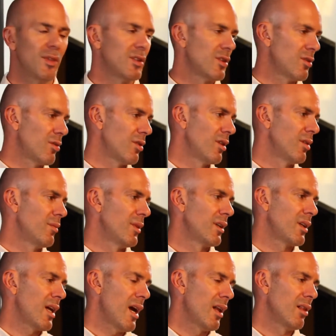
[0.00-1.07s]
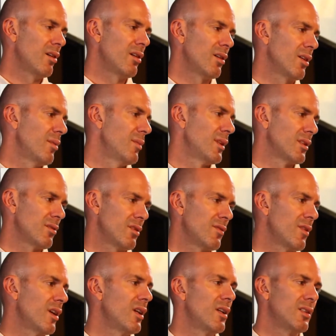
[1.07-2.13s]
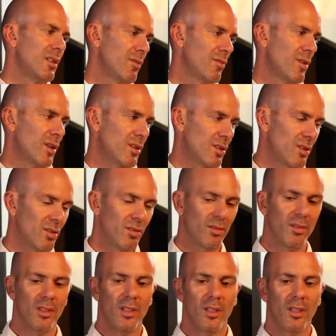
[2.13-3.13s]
store them and catalog them, and so it's very easy for us to